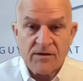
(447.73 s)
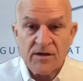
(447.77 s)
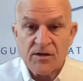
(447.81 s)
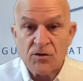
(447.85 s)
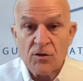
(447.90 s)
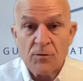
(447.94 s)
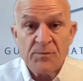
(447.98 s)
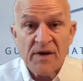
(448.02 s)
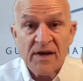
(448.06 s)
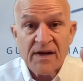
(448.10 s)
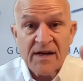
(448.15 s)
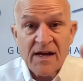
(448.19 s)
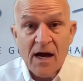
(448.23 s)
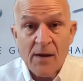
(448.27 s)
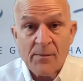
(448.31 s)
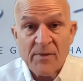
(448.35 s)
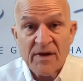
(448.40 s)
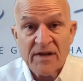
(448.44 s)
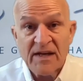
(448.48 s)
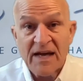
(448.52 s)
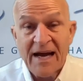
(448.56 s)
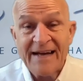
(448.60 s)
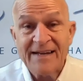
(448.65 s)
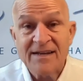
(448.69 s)
And you pick how
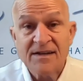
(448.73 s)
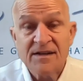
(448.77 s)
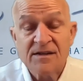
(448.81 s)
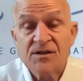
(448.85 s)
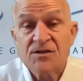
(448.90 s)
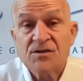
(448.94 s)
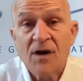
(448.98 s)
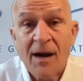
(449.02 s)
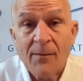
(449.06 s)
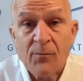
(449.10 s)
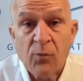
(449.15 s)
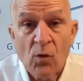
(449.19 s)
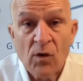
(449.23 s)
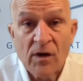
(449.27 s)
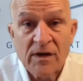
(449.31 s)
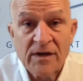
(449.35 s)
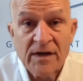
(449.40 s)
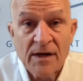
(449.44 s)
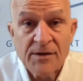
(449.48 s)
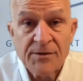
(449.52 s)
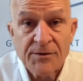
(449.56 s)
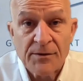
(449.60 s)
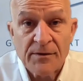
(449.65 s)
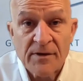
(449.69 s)
many. I did a top one
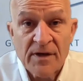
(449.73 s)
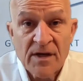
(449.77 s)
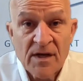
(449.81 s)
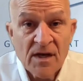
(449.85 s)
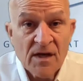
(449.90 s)
hundred.